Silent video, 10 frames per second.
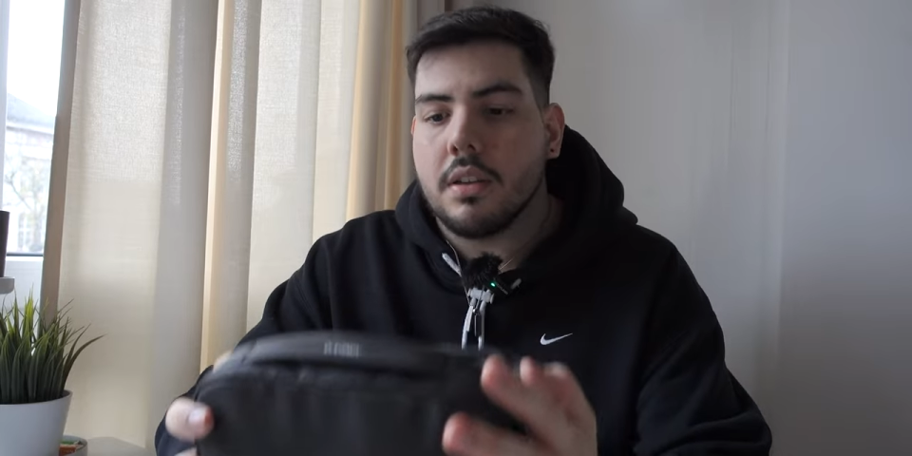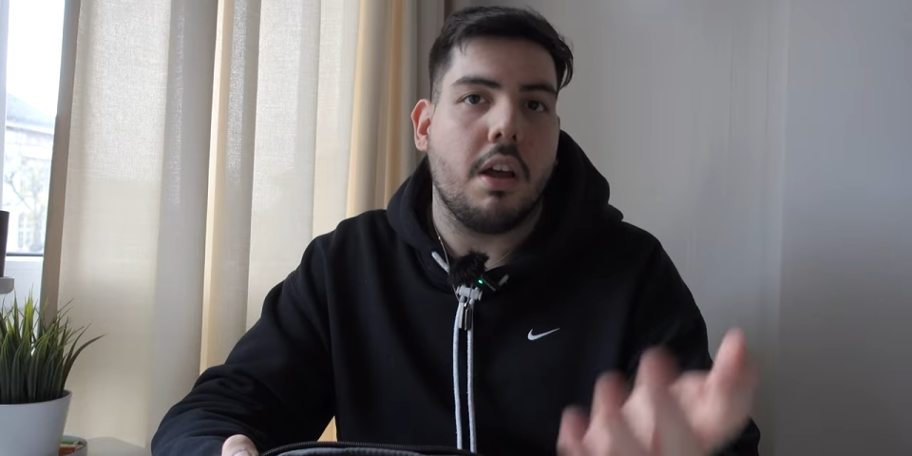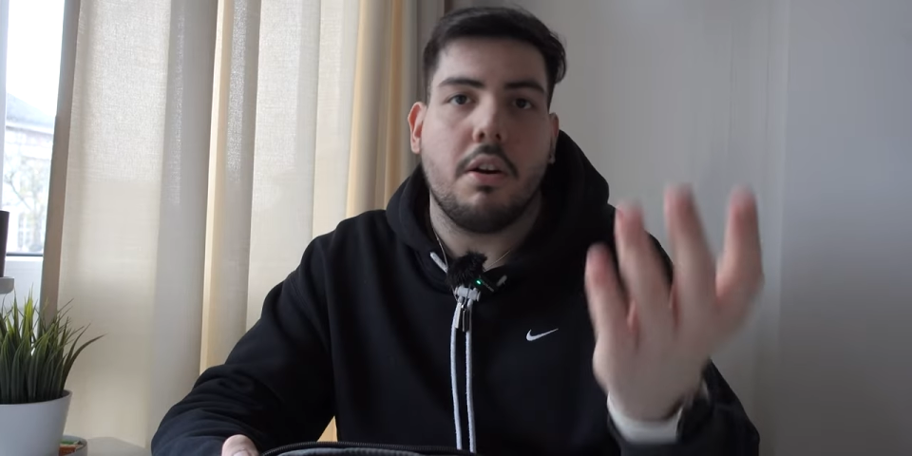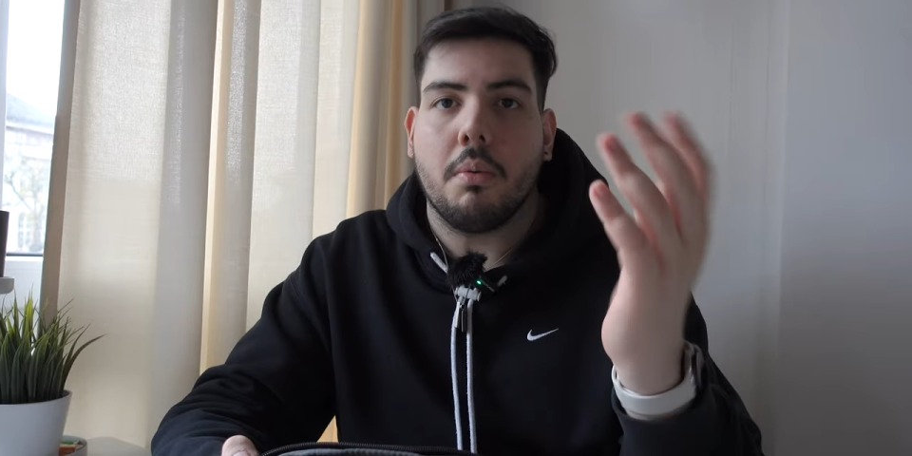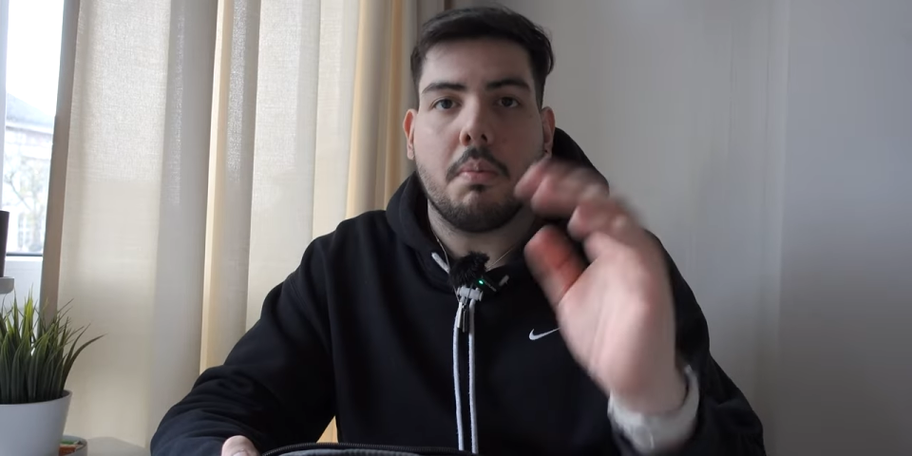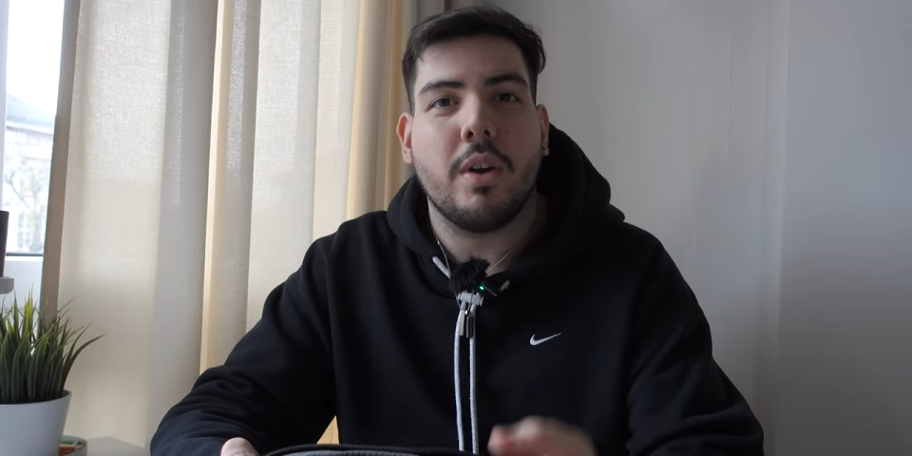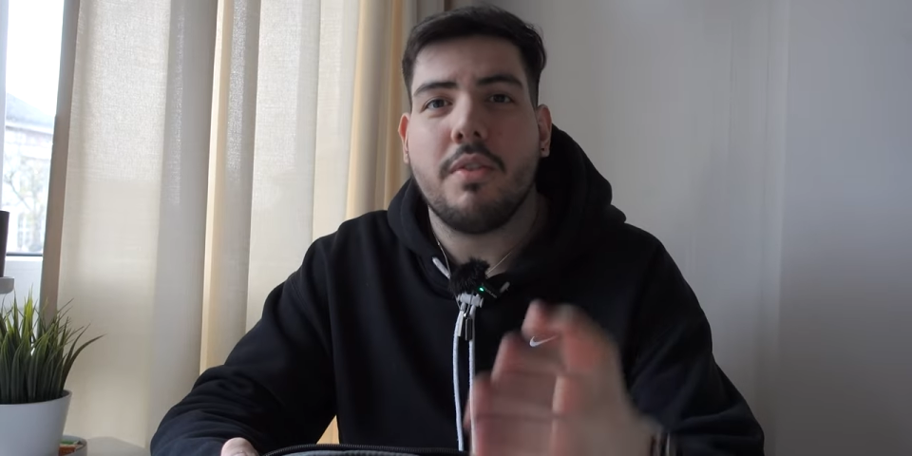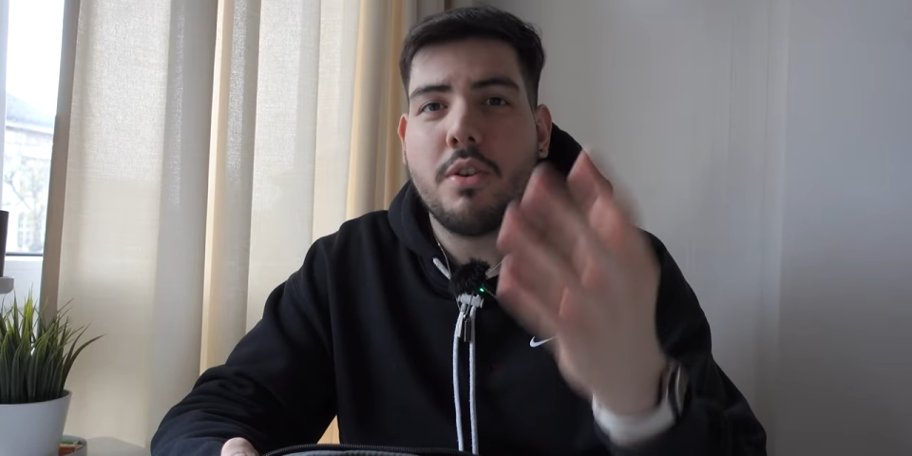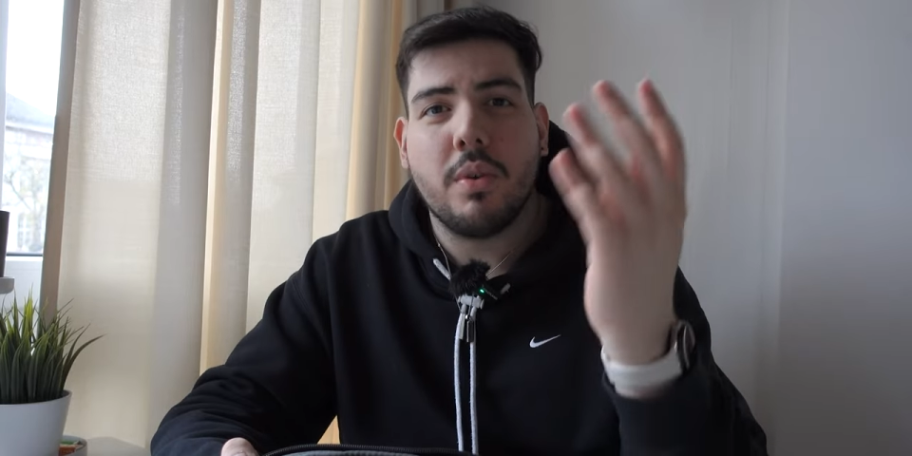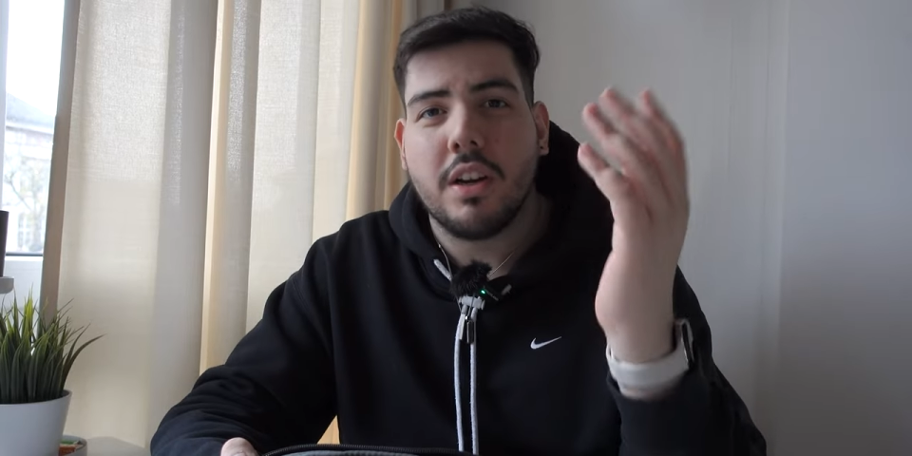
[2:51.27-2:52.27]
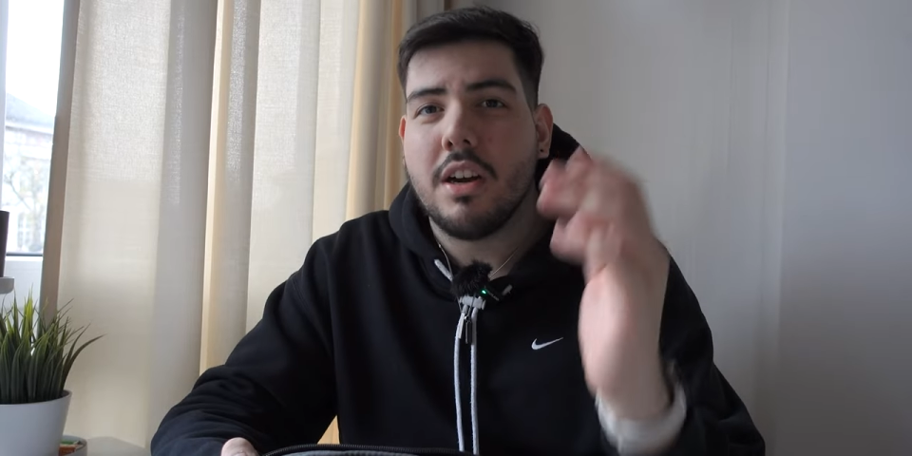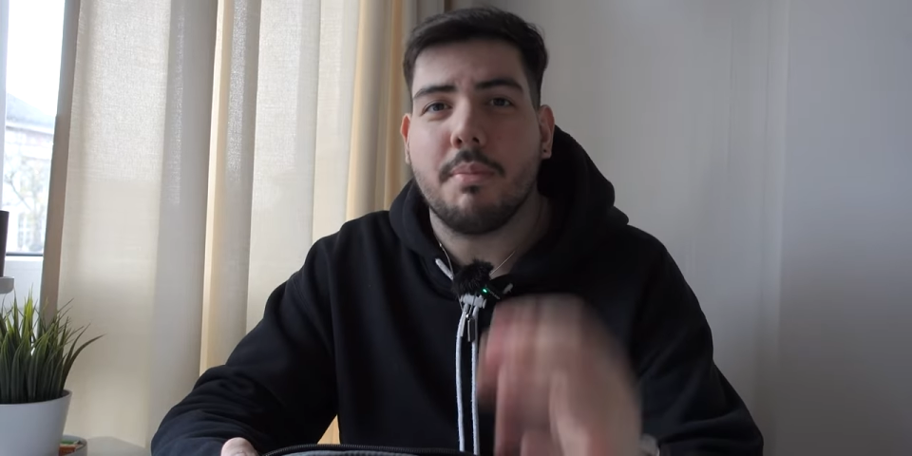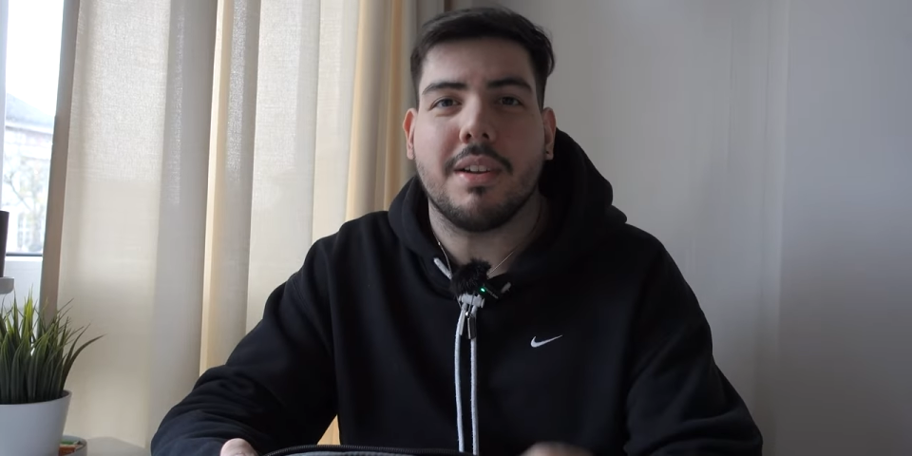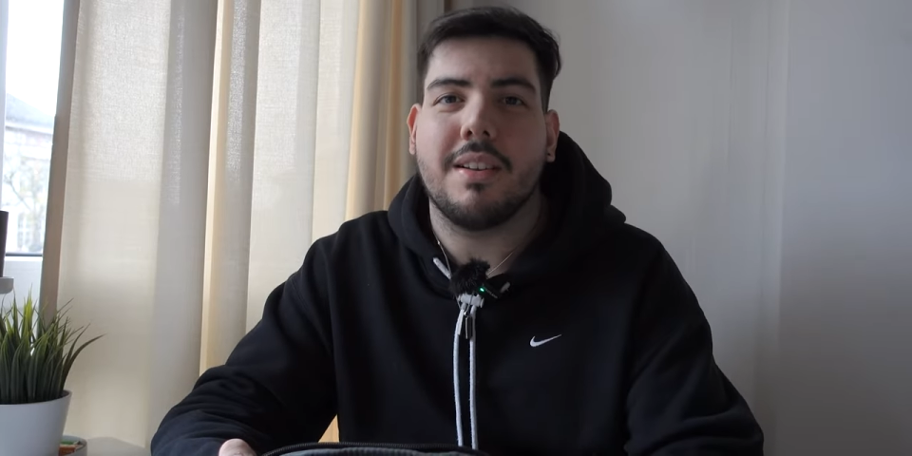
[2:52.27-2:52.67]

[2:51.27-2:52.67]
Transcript: I don't know. Whatever you want to comment.